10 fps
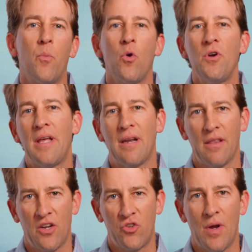important
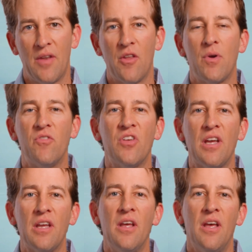analytic trend that we've
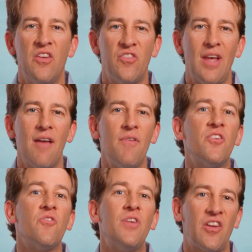seen is the
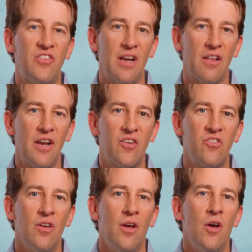advent of text
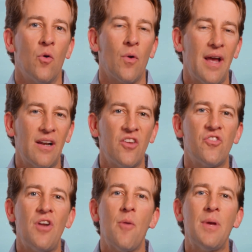analytics, where
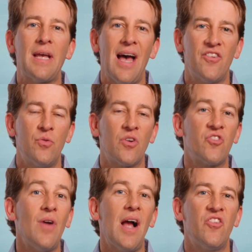analysts are now being asked to
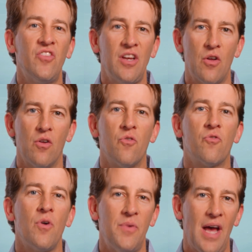extract signal
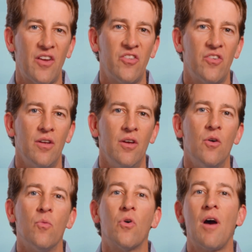from text.
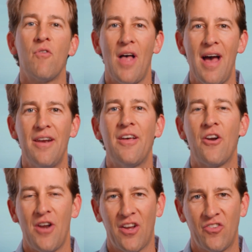We'll cover that
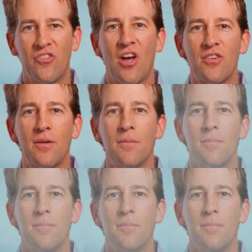in our next discussion.